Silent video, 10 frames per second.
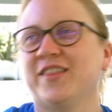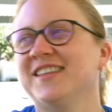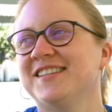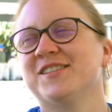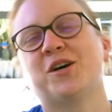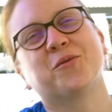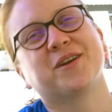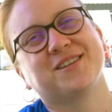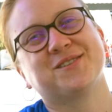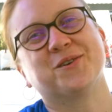This is
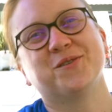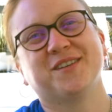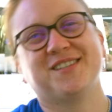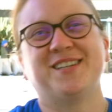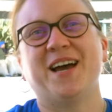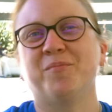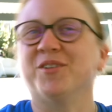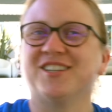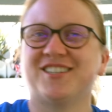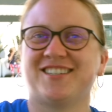already sort of
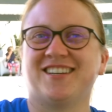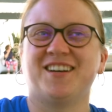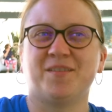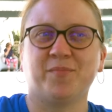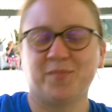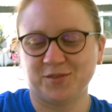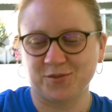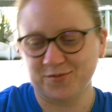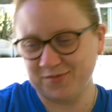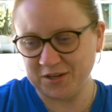established,
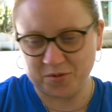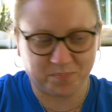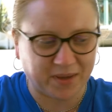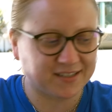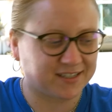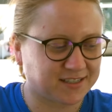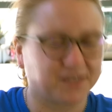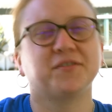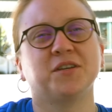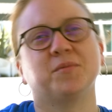basics
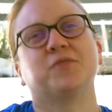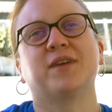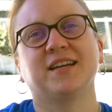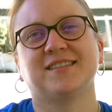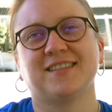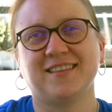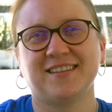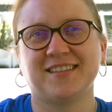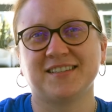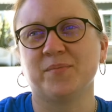of human rights, and
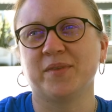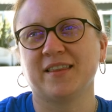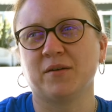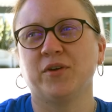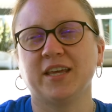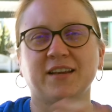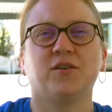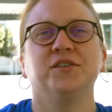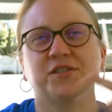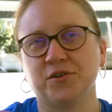this is something that we can
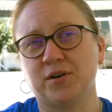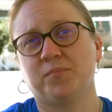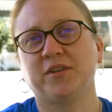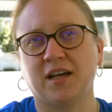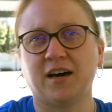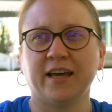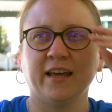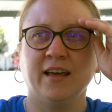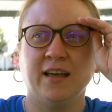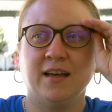also
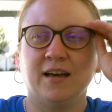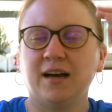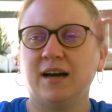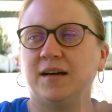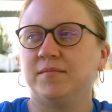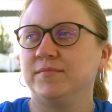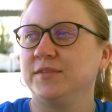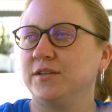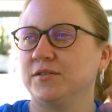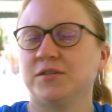apply
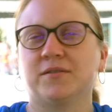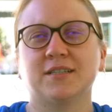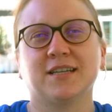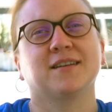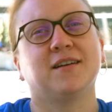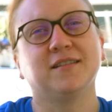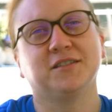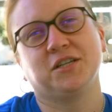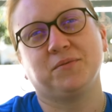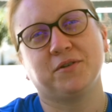to our
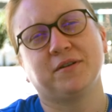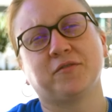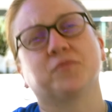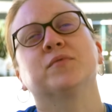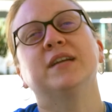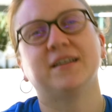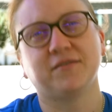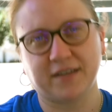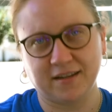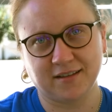technology. We don't have to
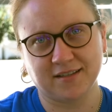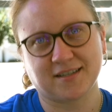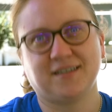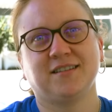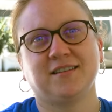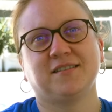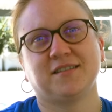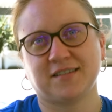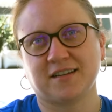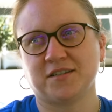reinvent these ideas.
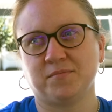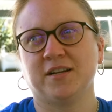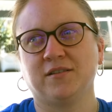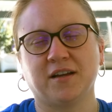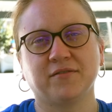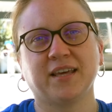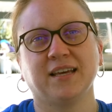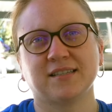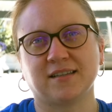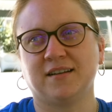There's actually been a lot of
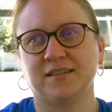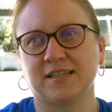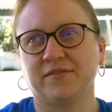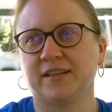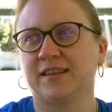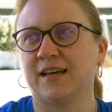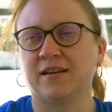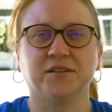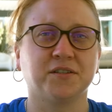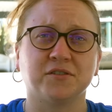case law and stuff like
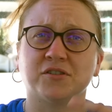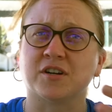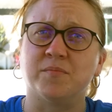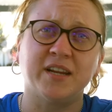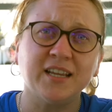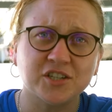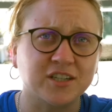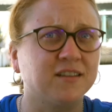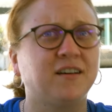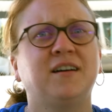that, also
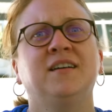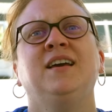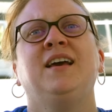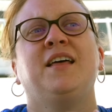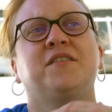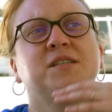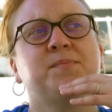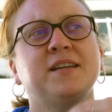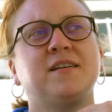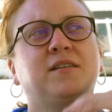discrimination law. There's
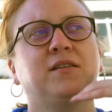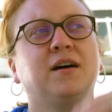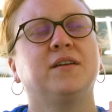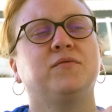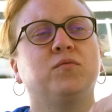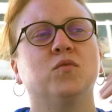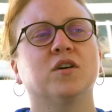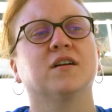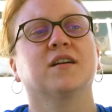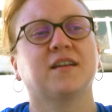been a lot of
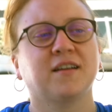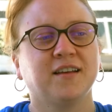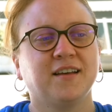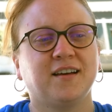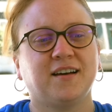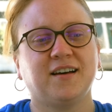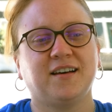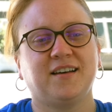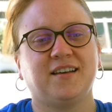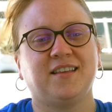work
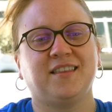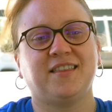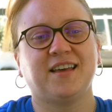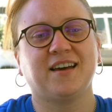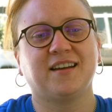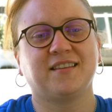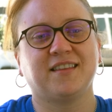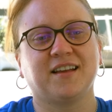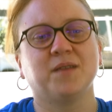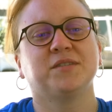that
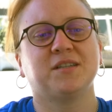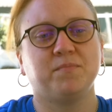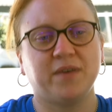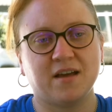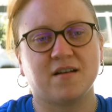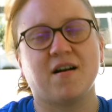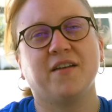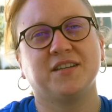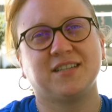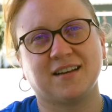comes to bear
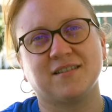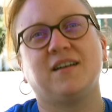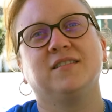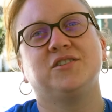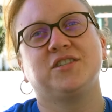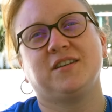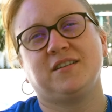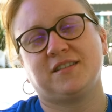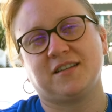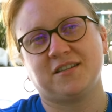on the technology
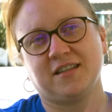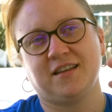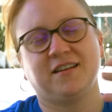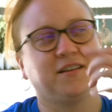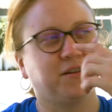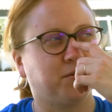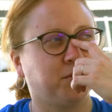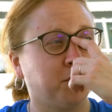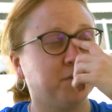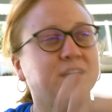such that,
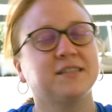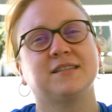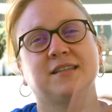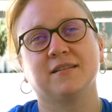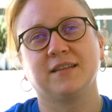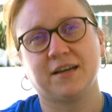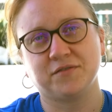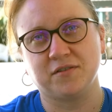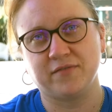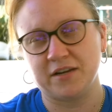you don't necessarily have
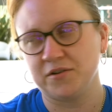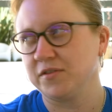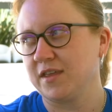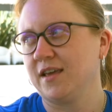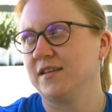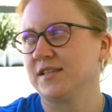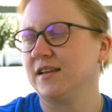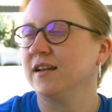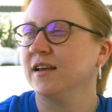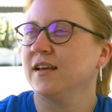to invent new things.
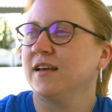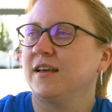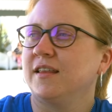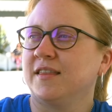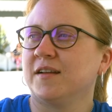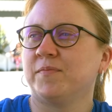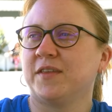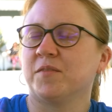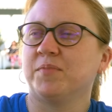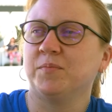And
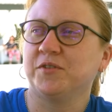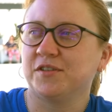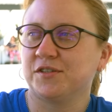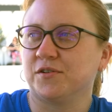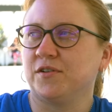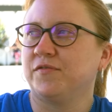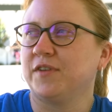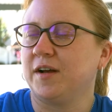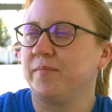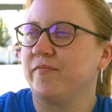there are people in the sort of
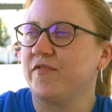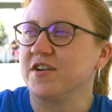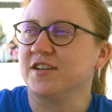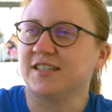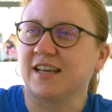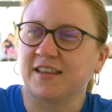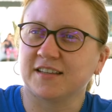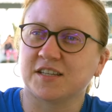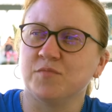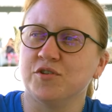fairness
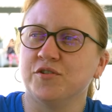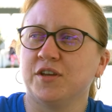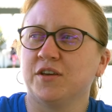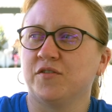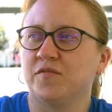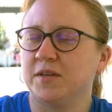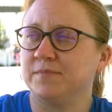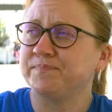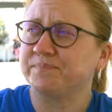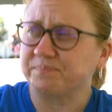ethics community who have been,